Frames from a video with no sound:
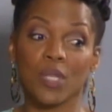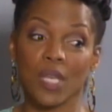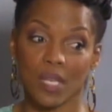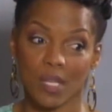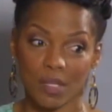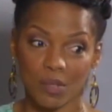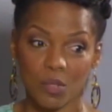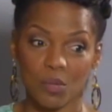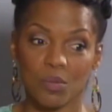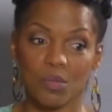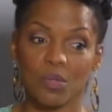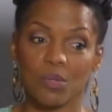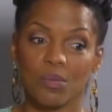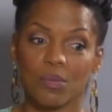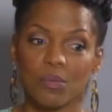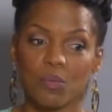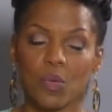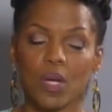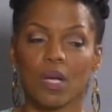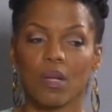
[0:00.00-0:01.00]
get it. You
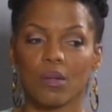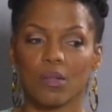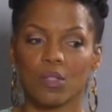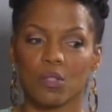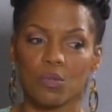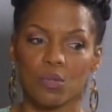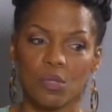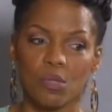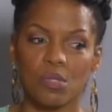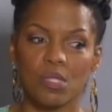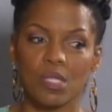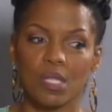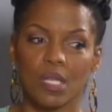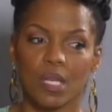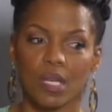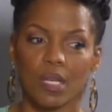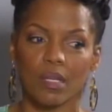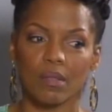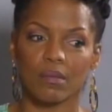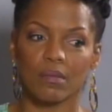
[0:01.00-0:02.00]
used to
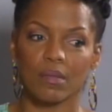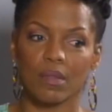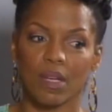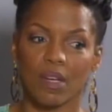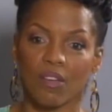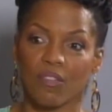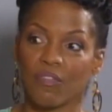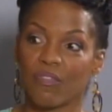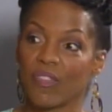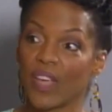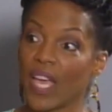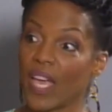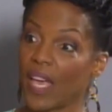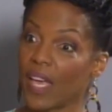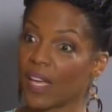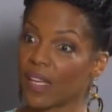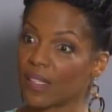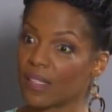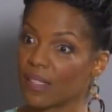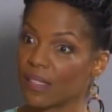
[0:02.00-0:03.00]
get a
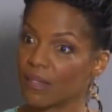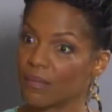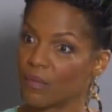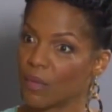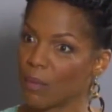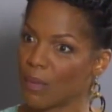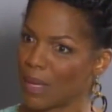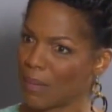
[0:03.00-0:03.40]
fax. Remember